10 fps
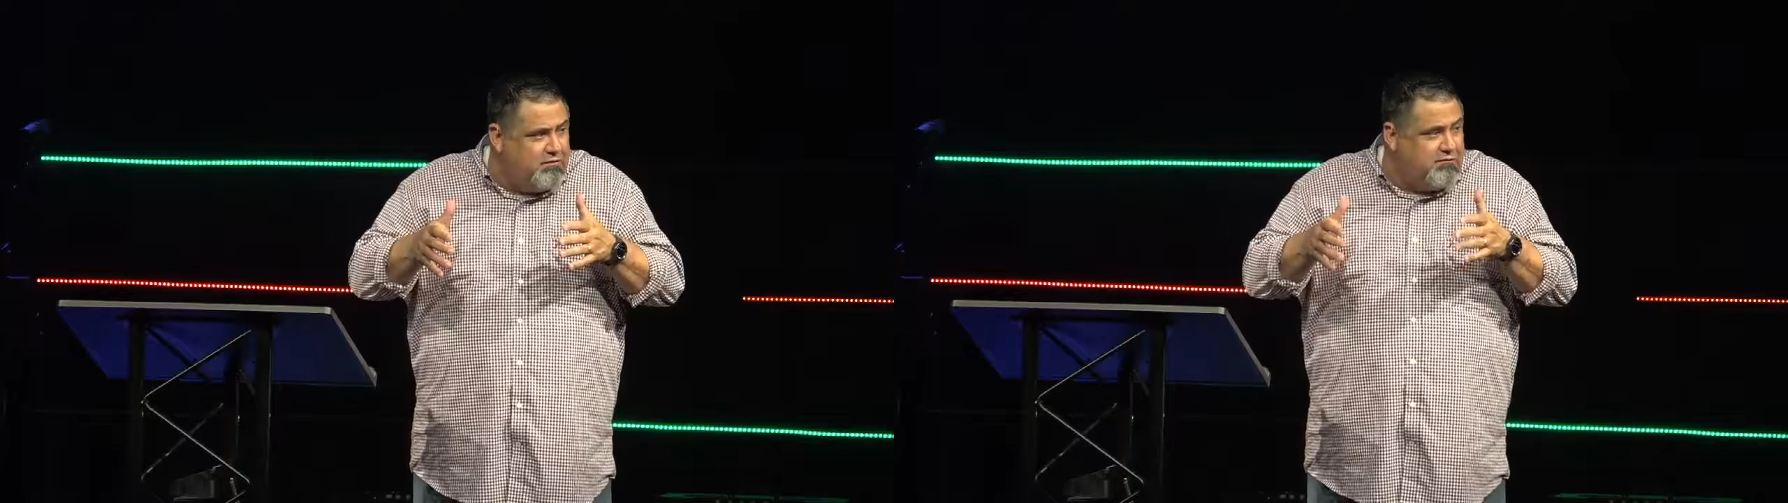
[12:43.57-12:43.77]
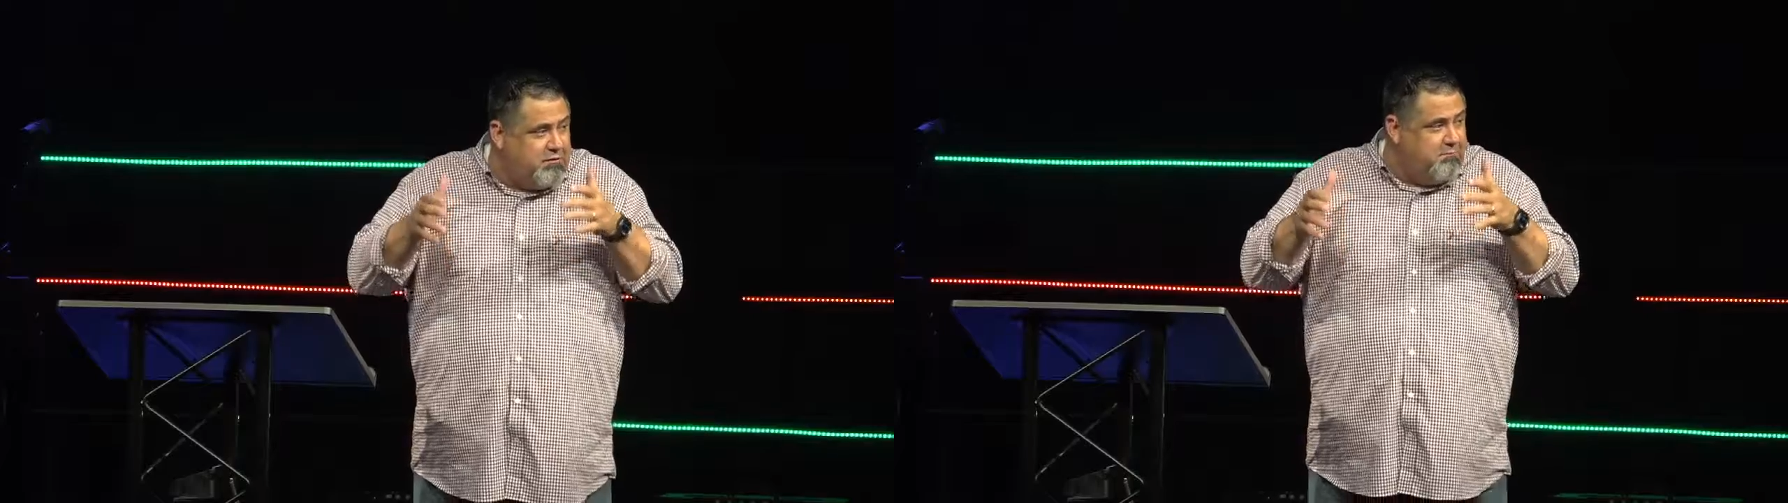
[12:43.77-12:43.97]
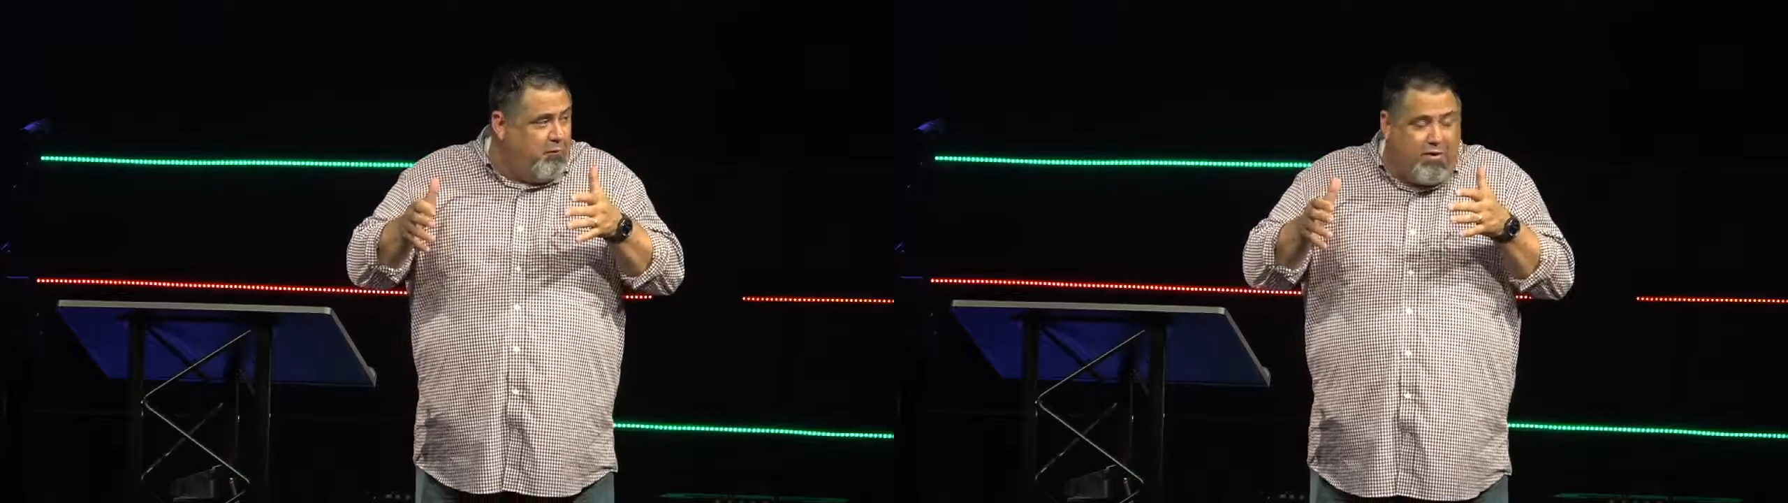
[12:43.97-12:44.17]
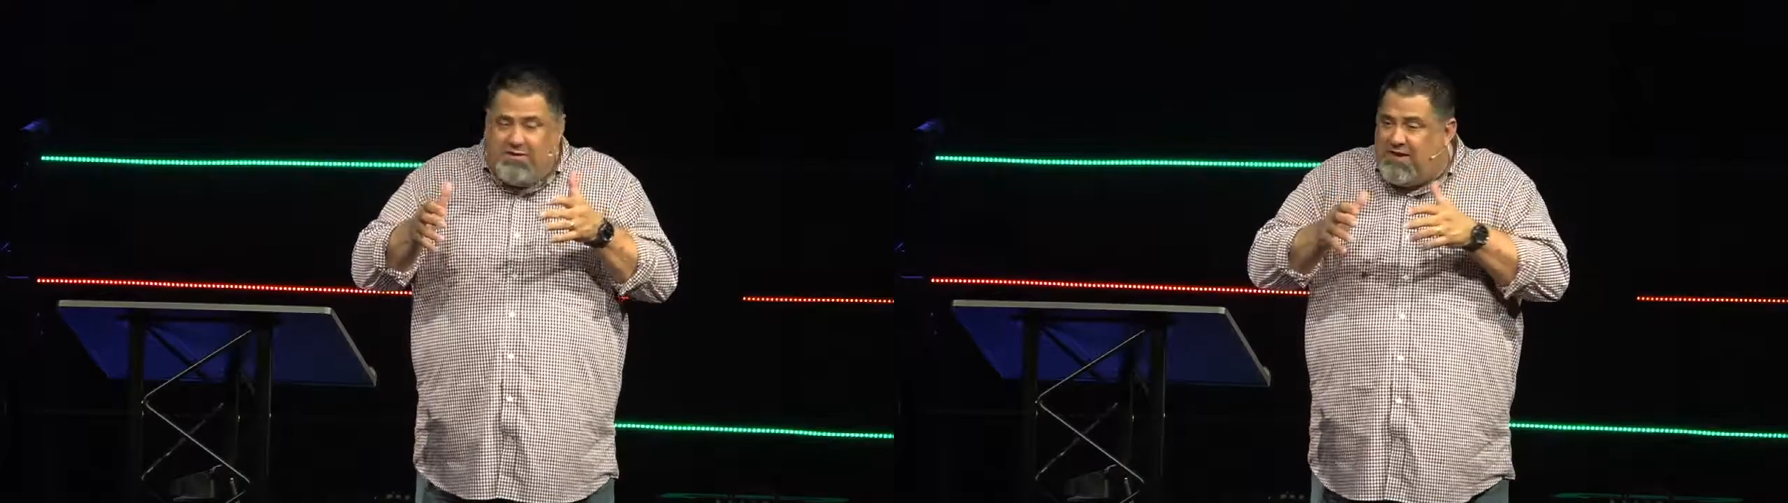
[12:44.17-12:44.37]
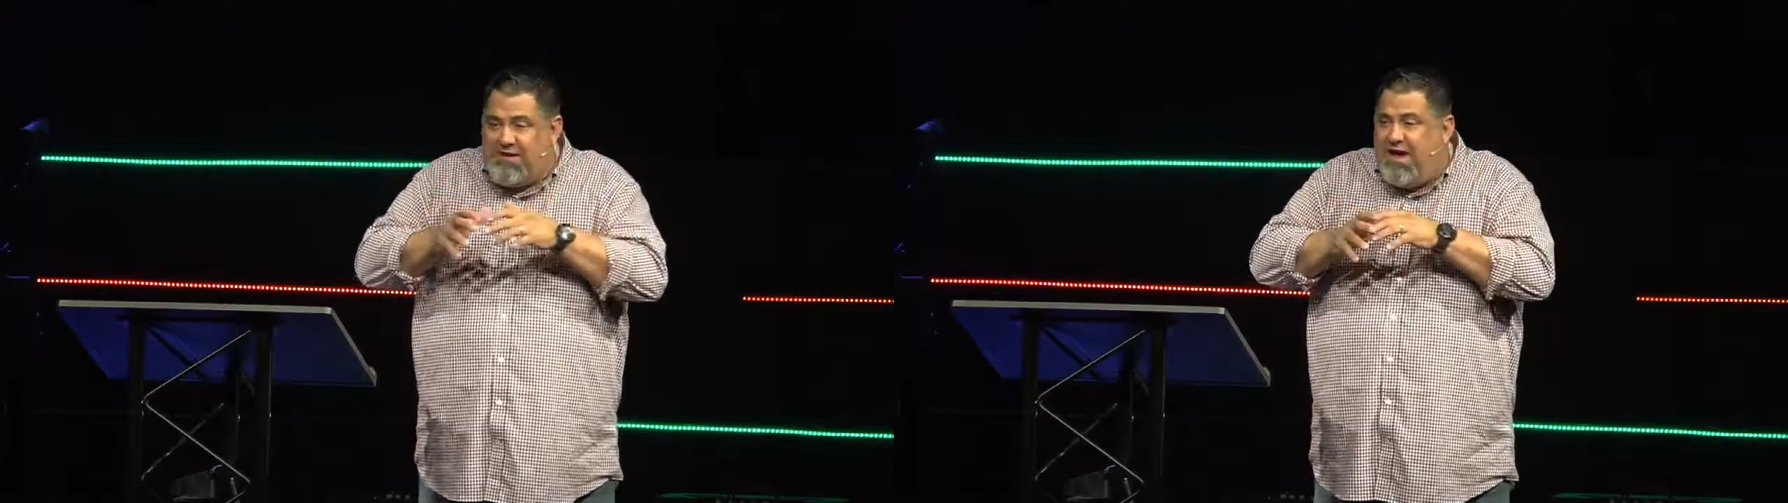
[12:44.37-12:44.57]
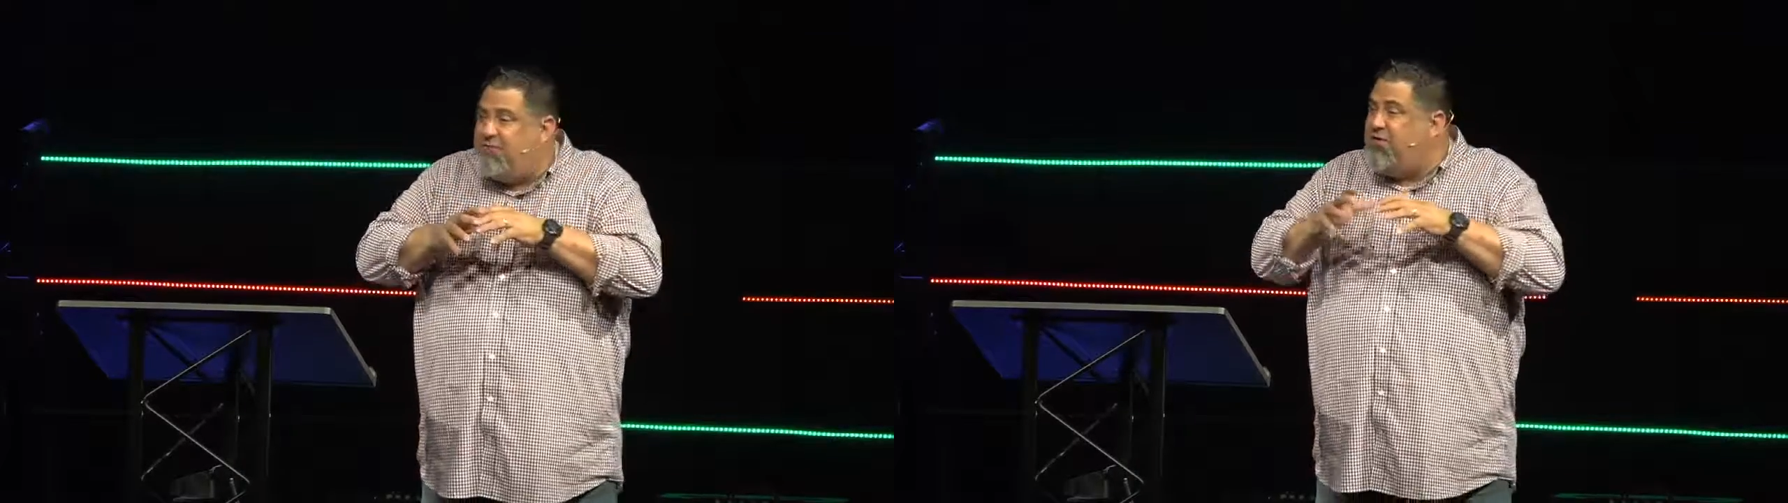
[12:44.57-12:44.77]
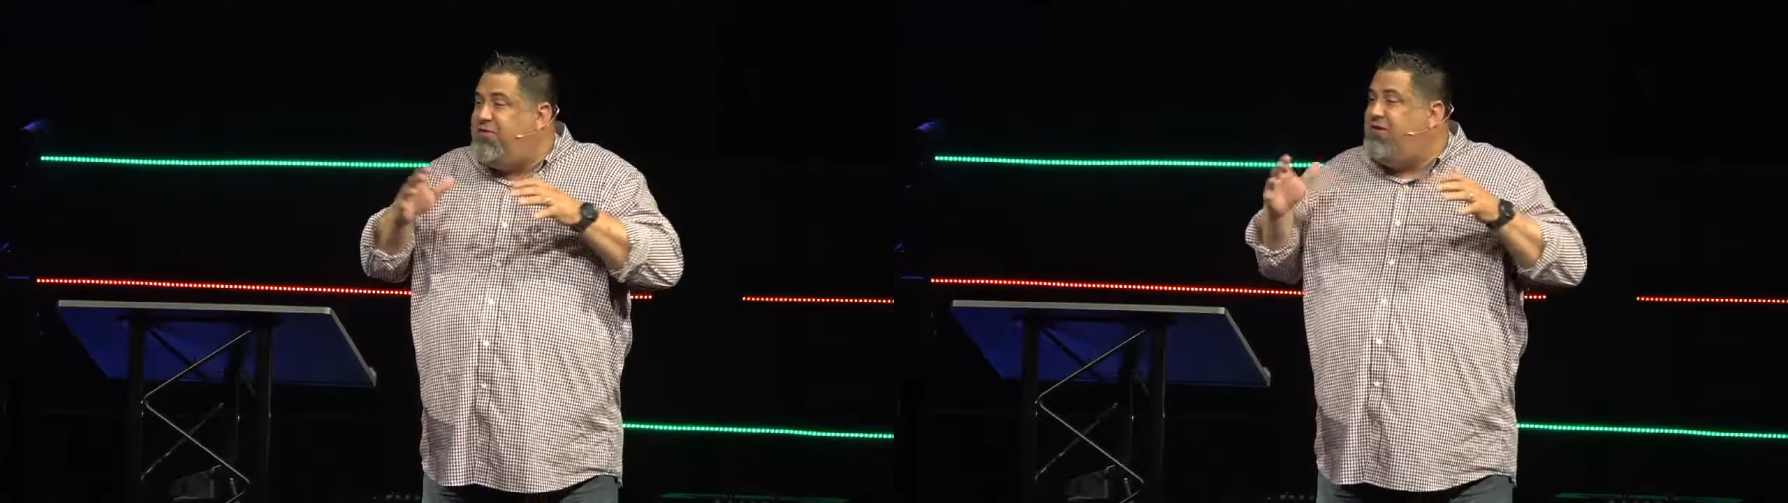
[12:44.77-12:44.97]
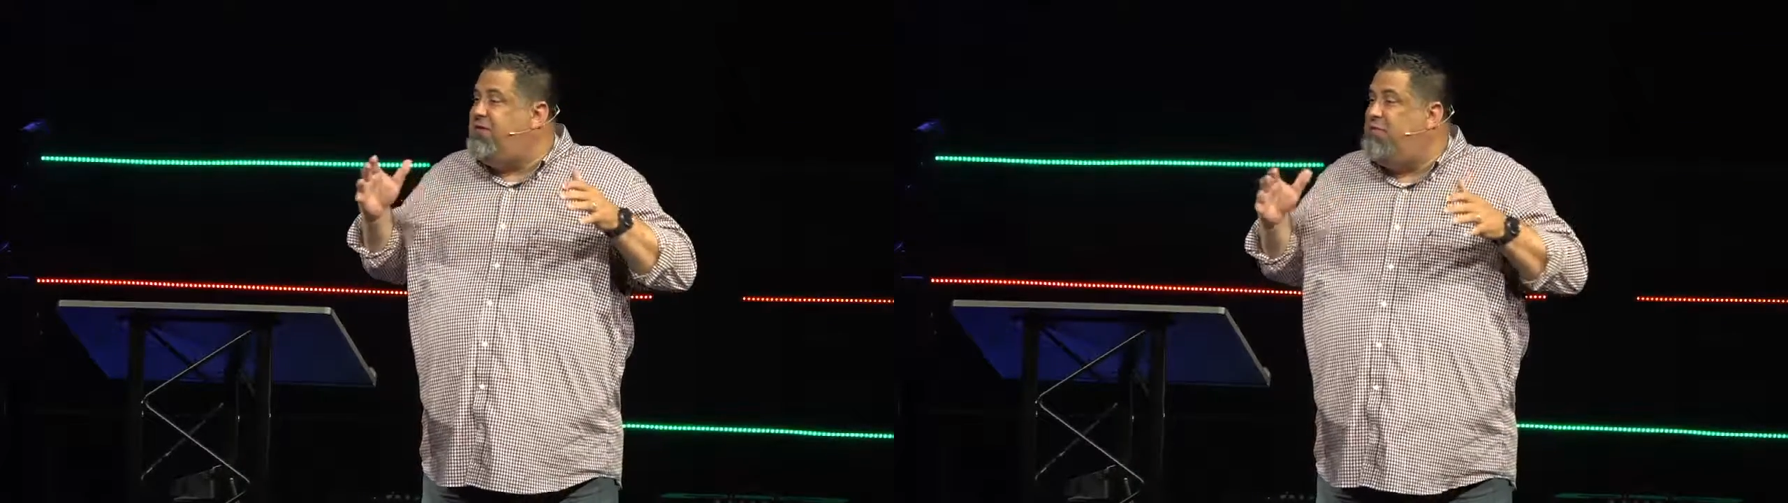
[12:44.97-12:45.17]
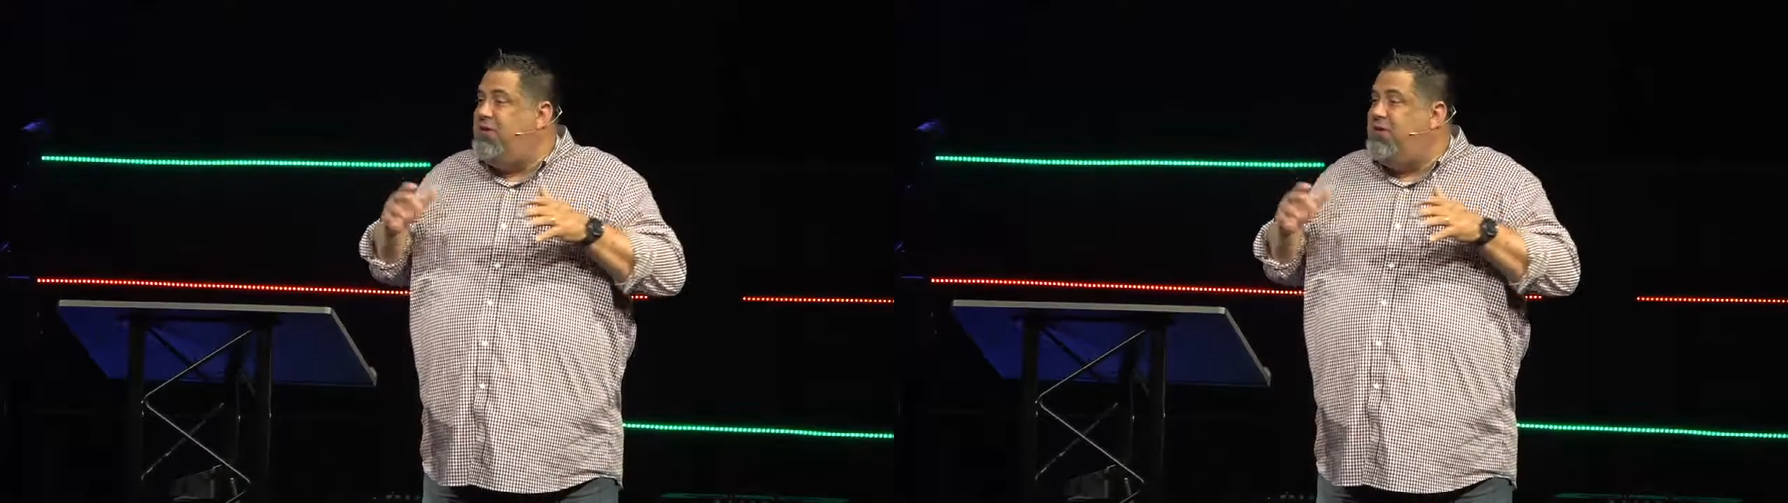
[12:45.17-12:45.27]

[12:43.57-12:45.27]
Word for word: to the point that everything that